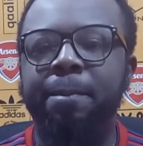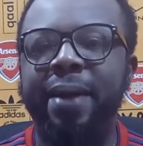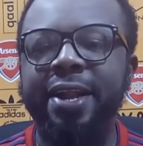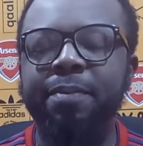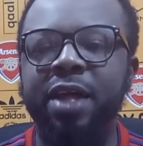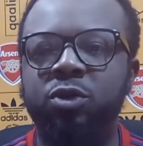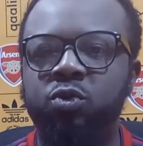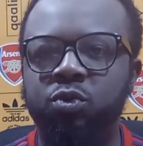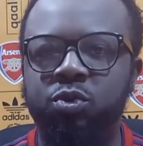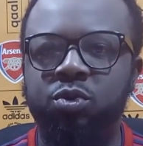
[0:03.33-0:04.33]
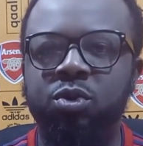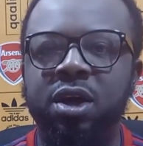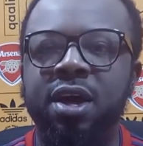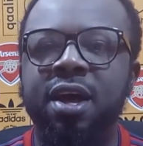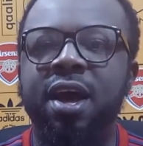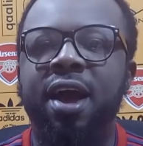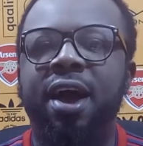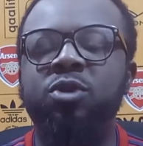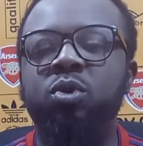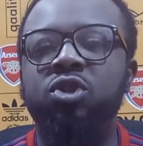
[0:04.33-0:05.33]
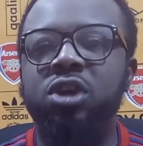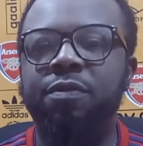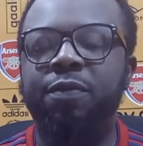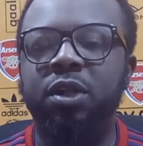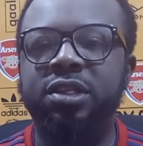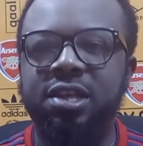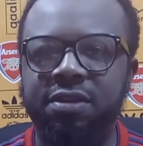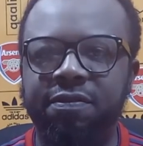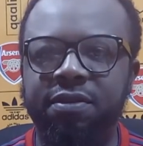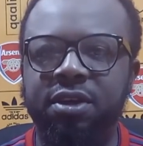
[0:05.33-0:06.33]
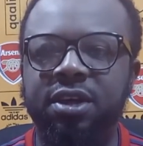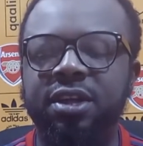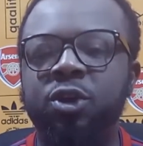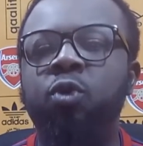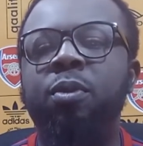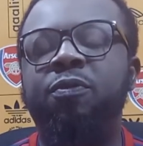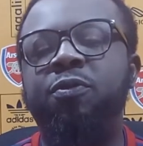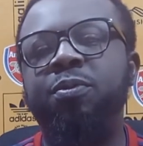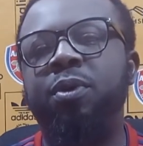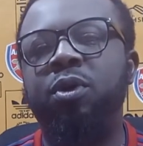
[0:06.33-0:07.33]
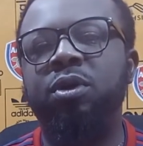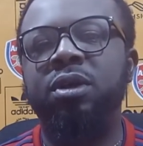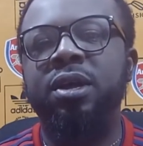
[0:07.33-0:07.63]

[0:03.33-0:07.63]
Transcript: My name is CHUKS and you're on GFL TV, the home of football.